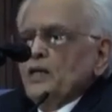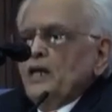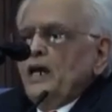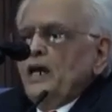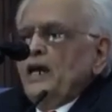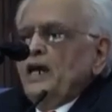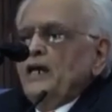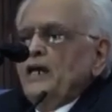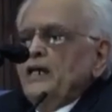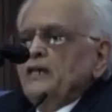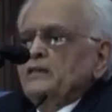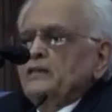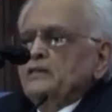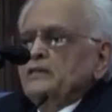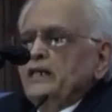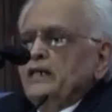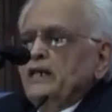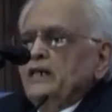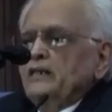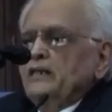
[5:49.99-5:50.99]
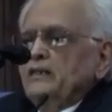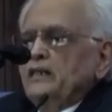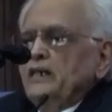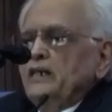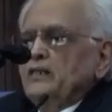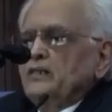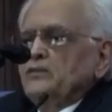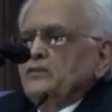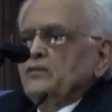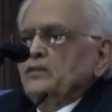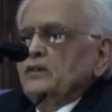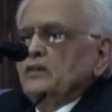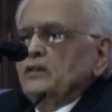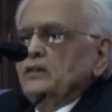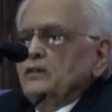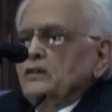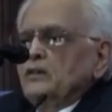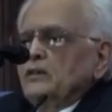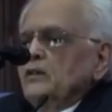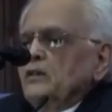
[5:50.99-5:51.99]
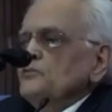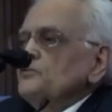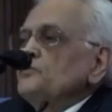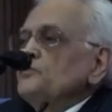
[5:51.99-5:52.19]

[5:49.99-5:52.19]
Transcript: and then there is a